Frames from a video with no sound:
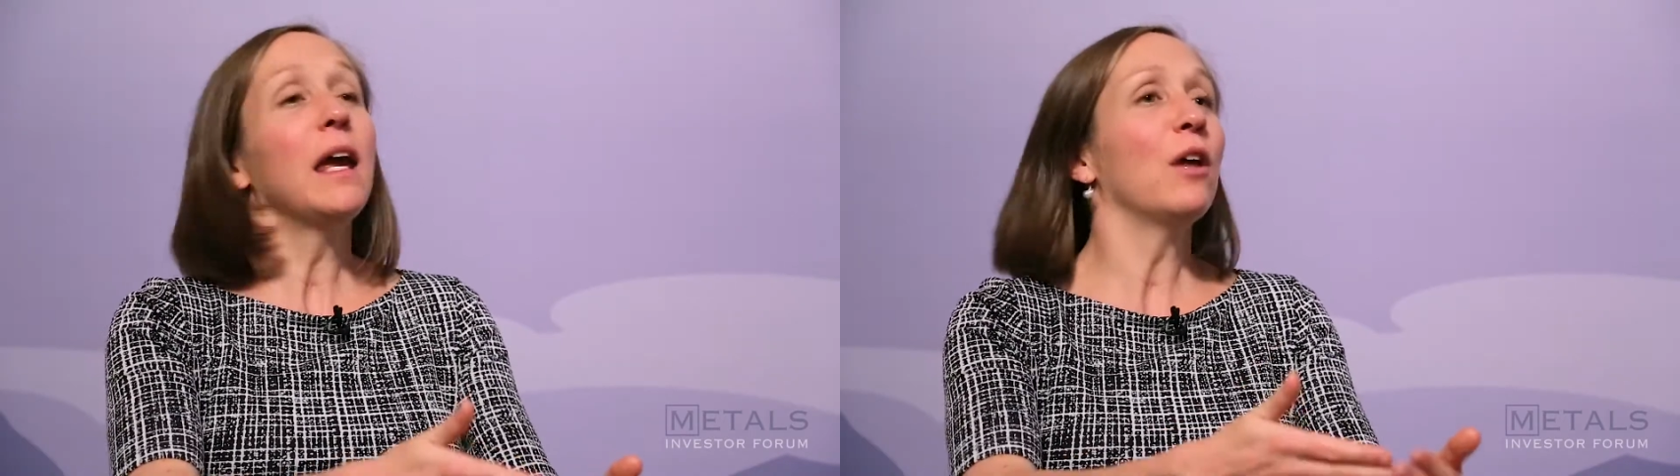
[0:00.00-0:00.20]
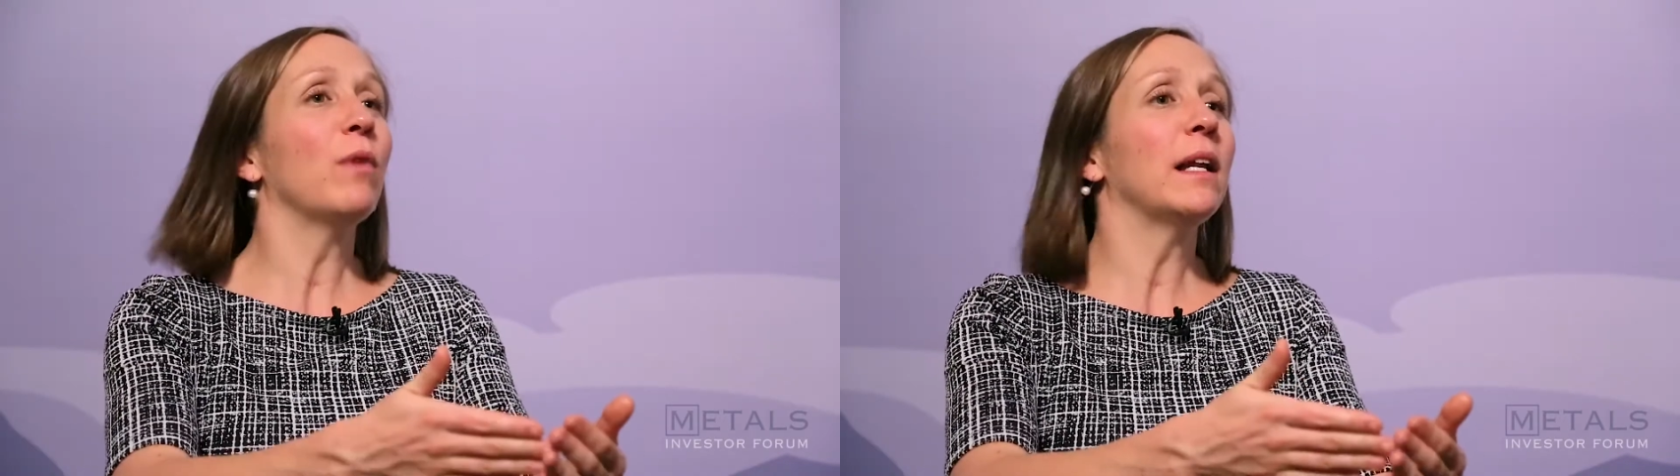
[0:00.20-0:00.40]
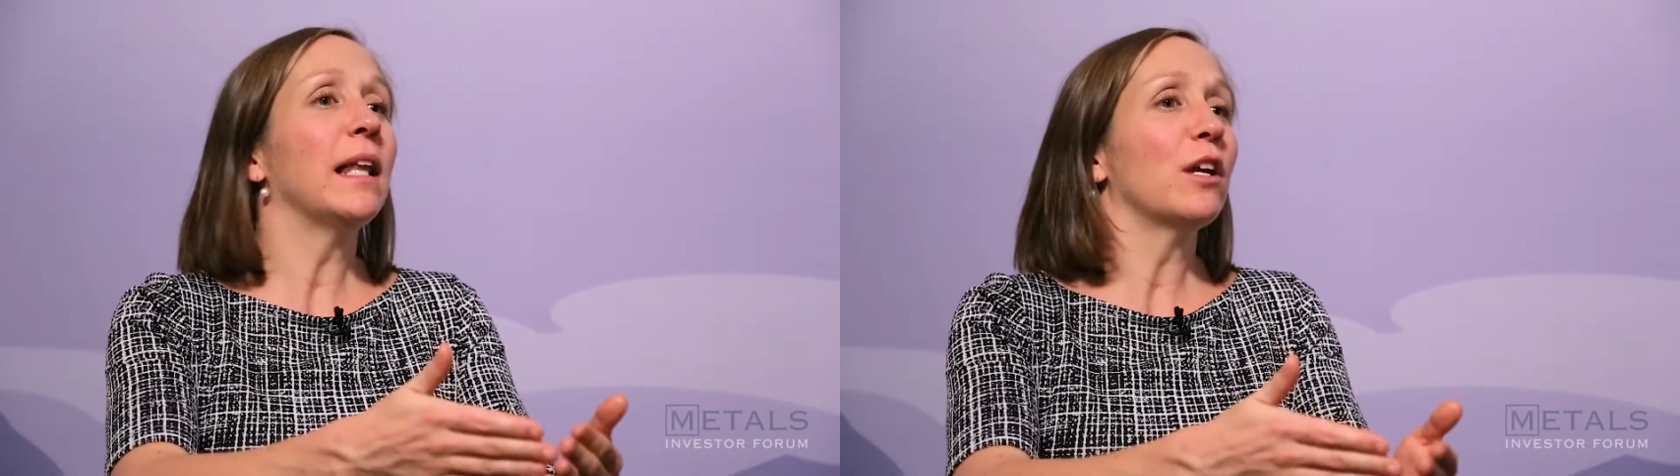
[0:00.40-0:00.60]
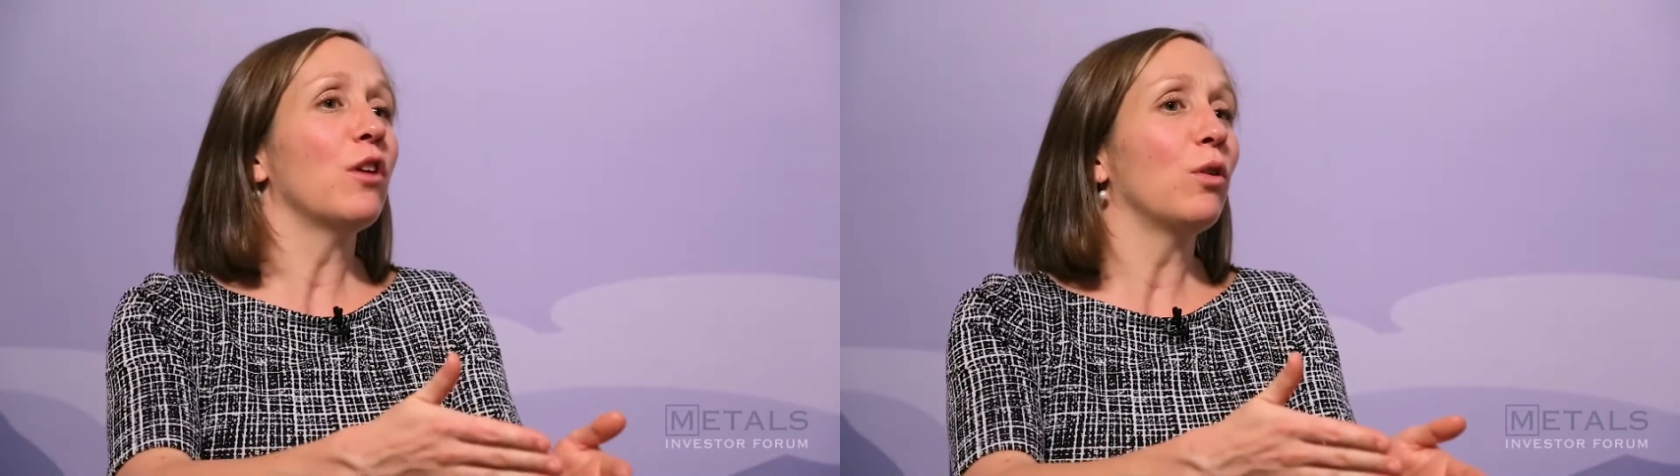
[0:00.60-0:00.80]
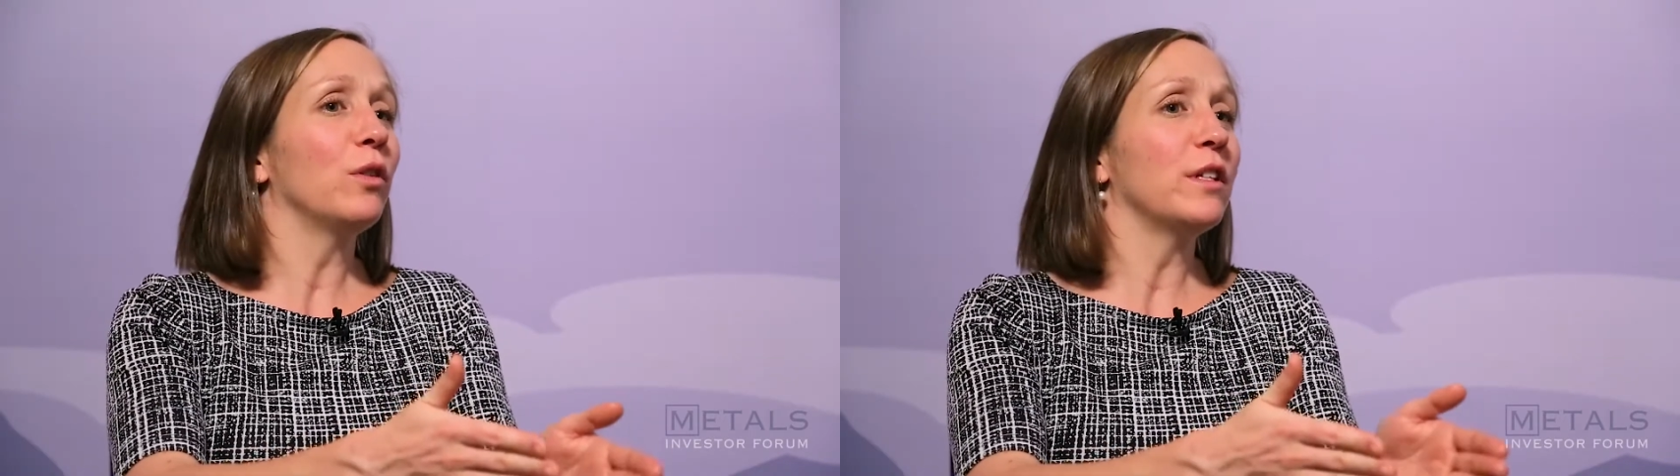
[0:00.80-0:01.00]
in Red Lake,
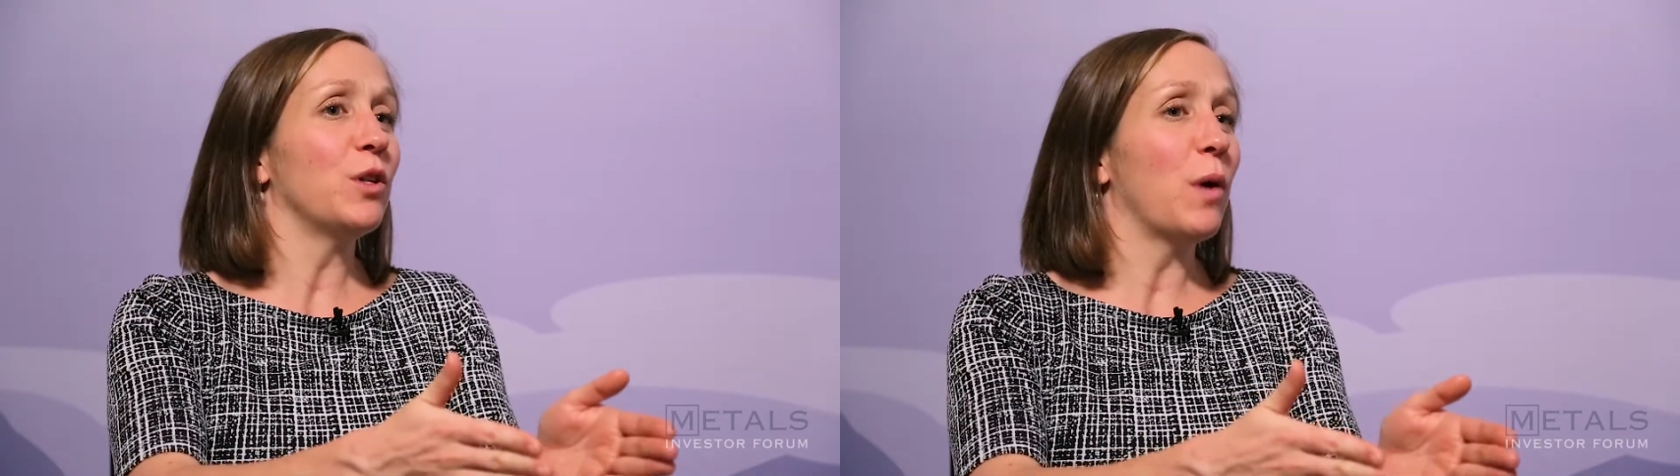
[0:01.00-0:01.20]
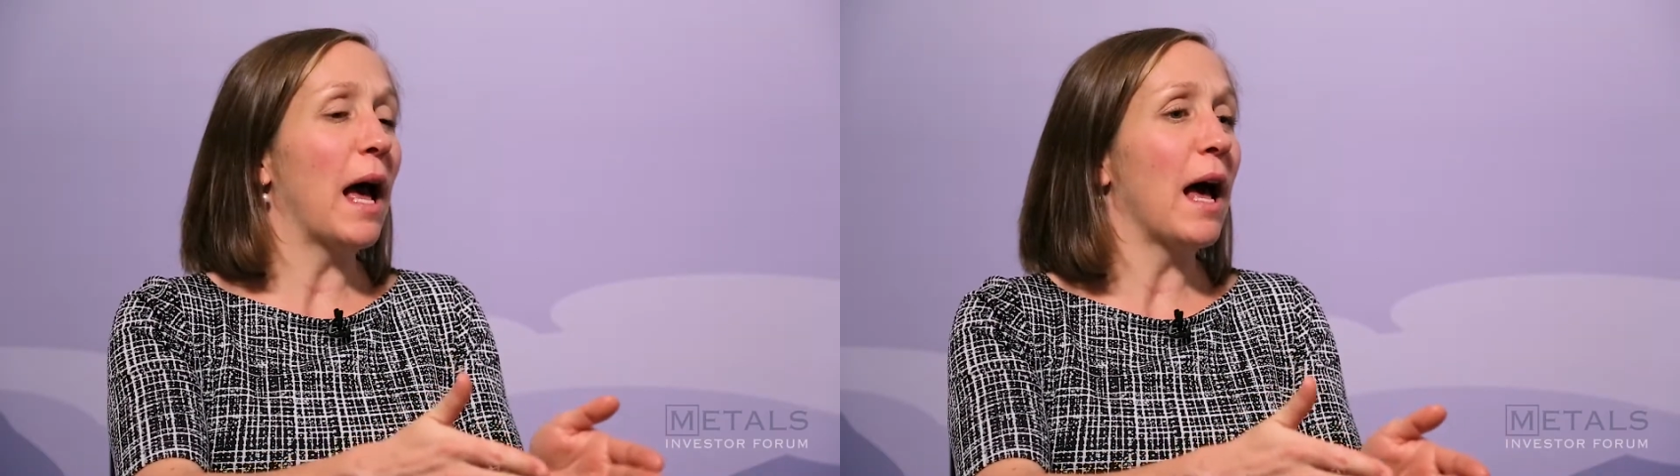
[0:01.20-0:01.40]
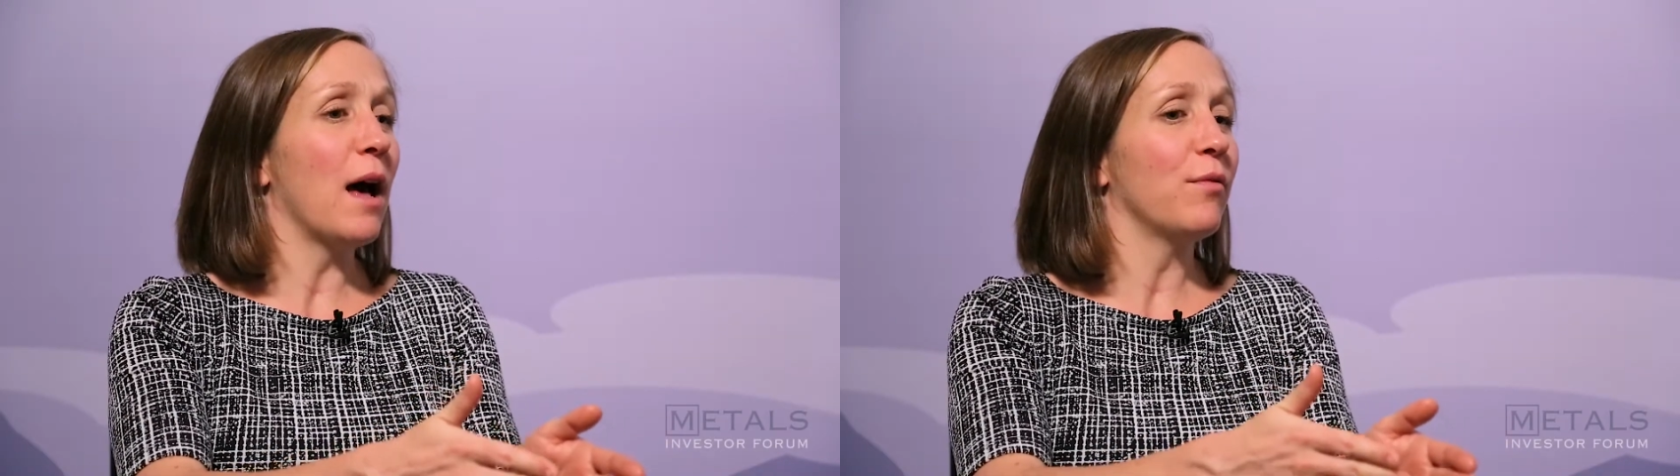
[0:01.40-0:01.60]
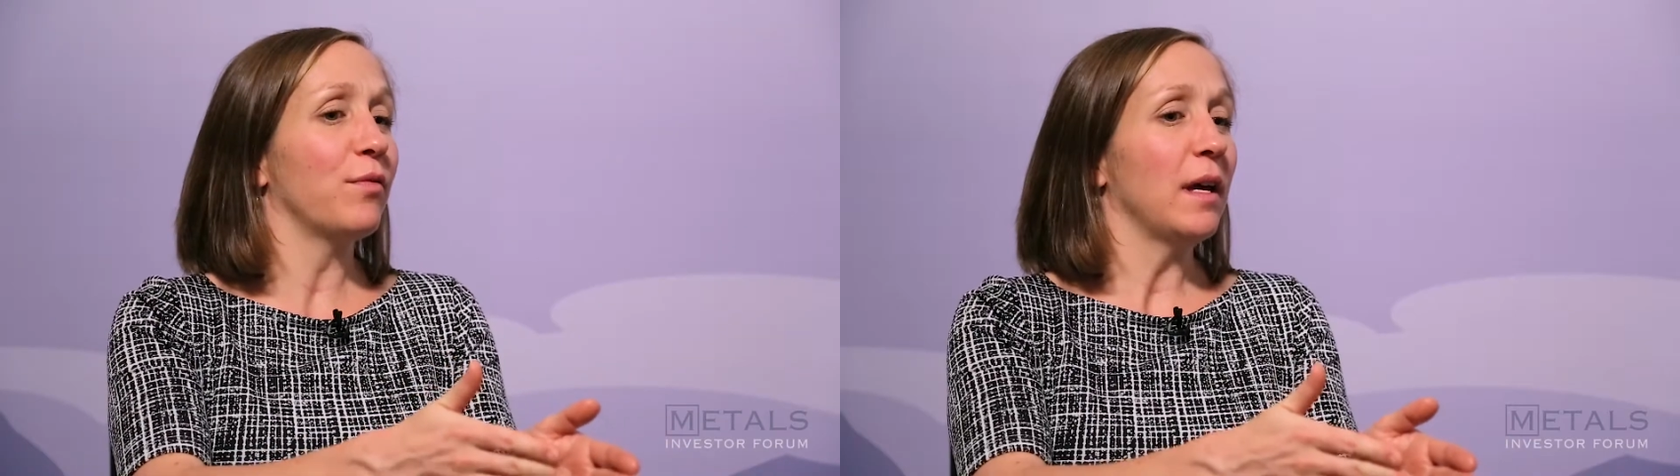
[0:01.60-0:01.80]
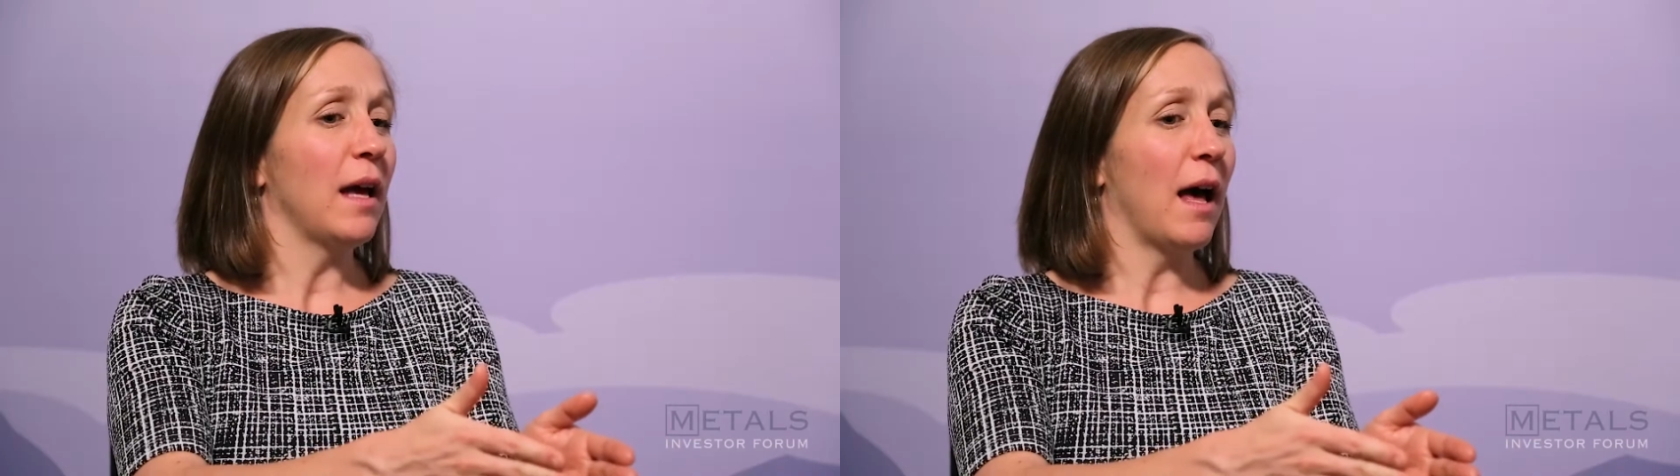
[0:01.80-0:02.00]
not only do you have